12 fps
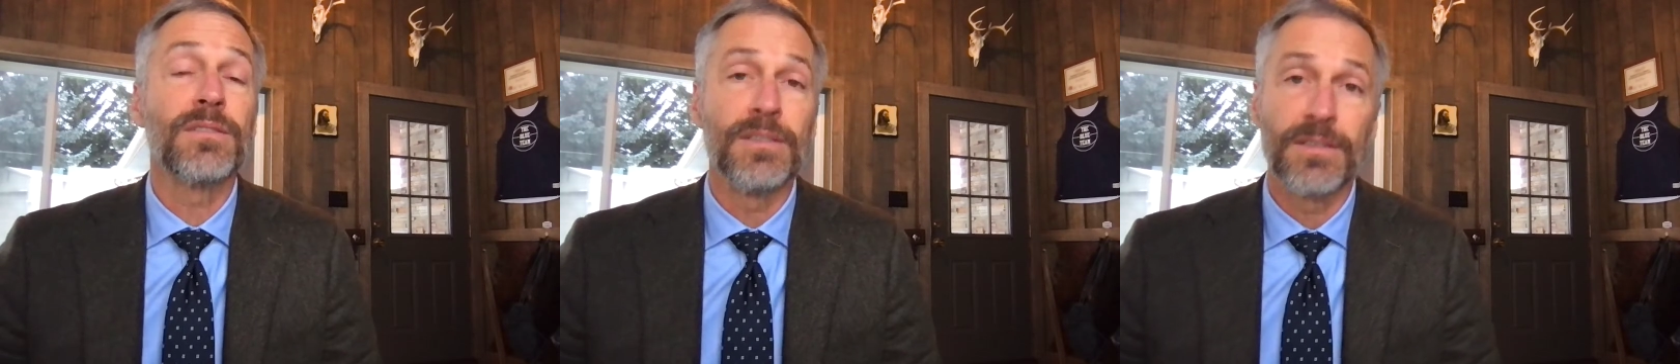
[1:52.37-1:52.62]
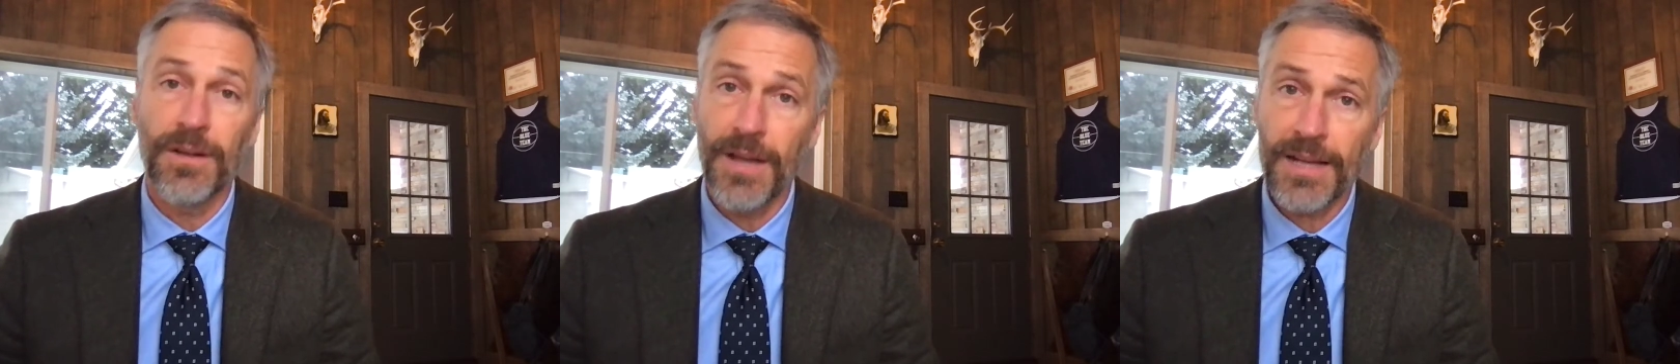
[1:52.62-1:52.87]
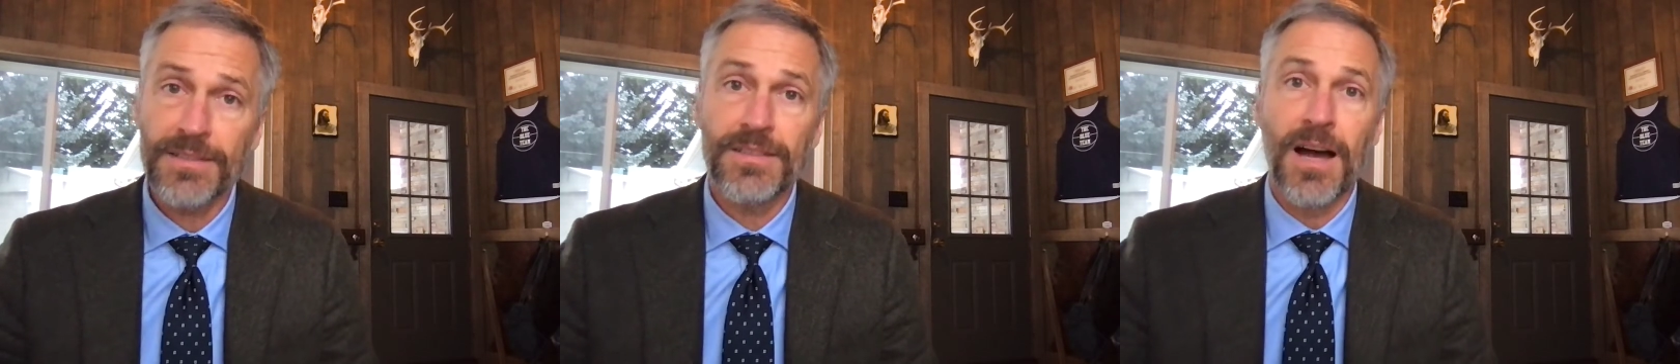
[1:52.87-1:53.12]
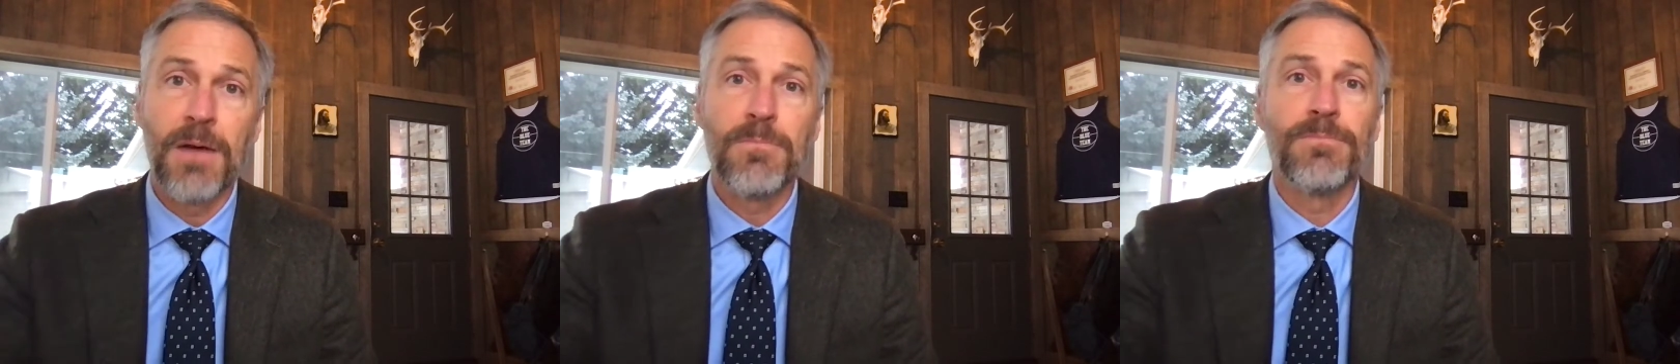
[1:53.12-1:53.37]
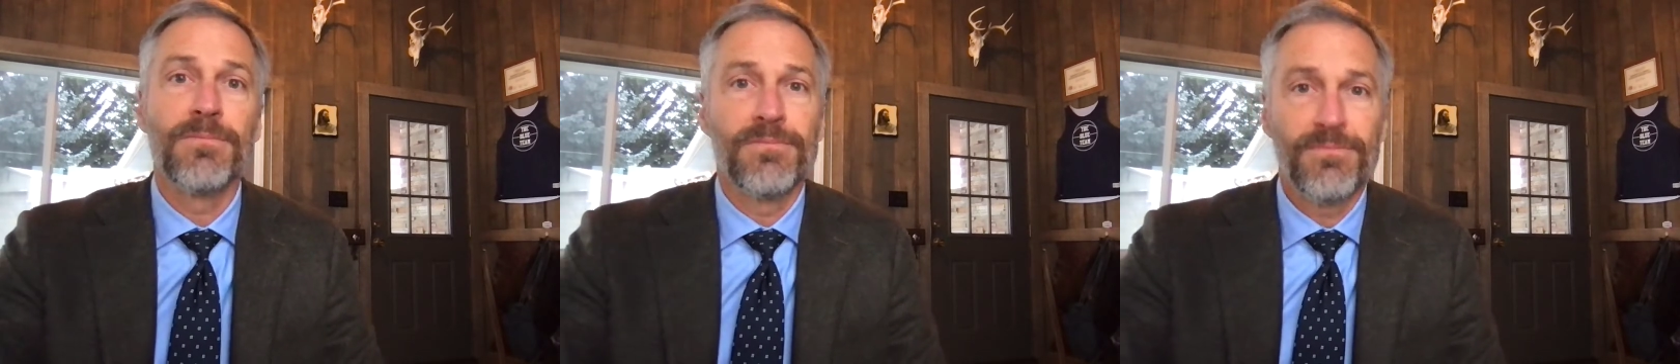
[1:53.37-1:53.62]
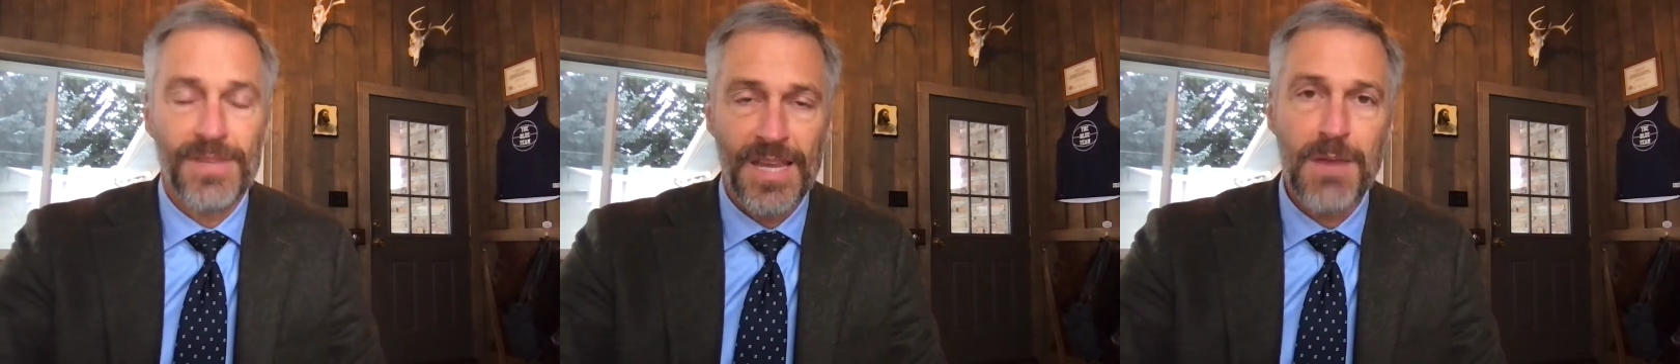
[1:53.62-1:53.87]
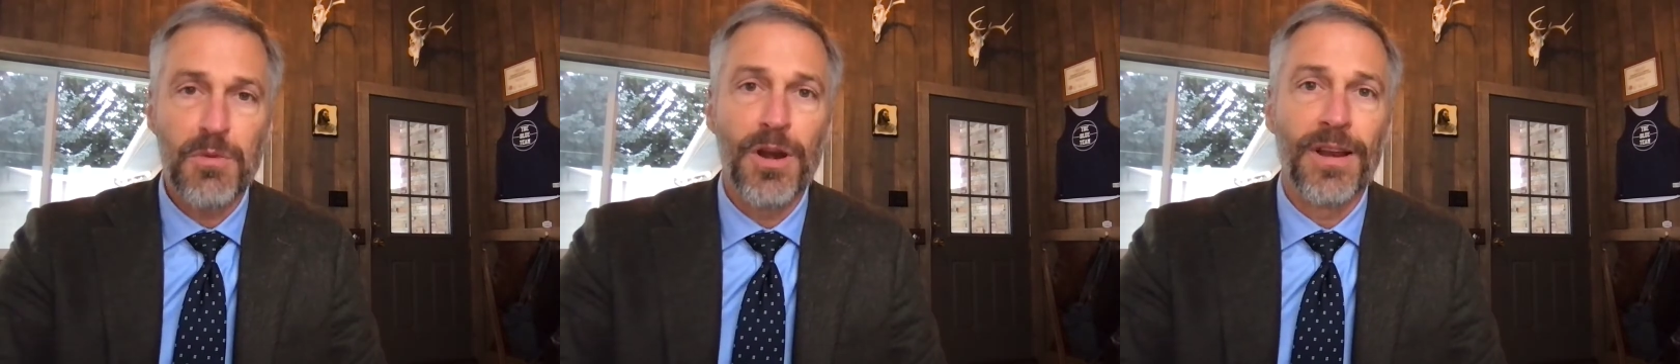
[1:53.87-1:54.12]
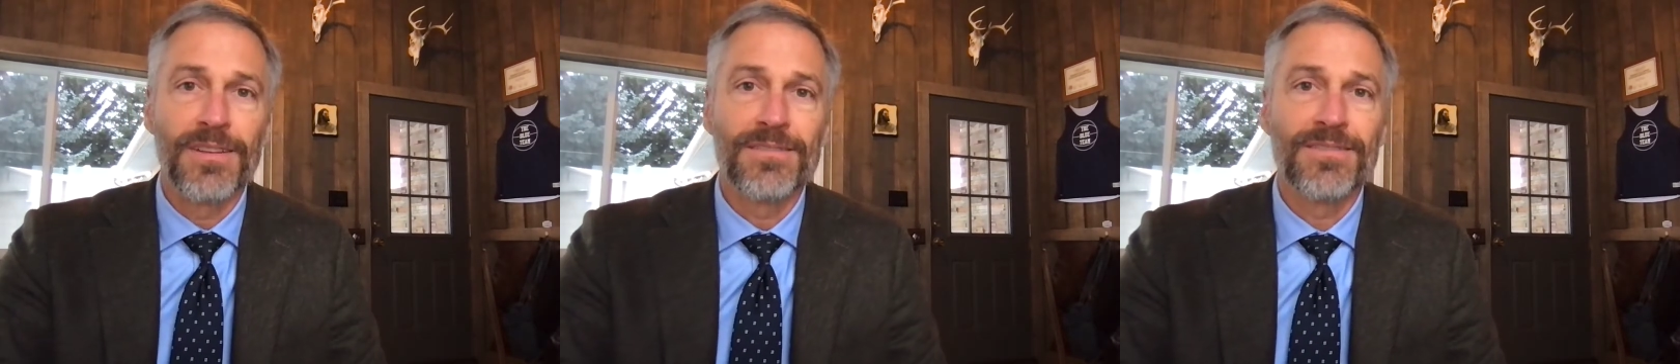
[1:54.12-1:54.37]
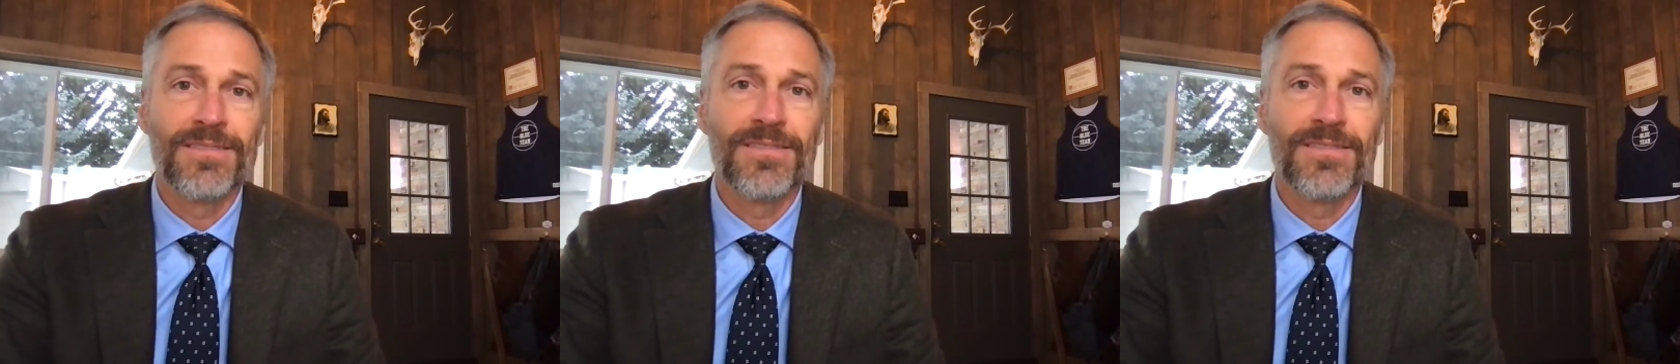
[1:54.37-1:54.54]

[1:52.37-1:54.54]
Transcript: until next time, keep reading.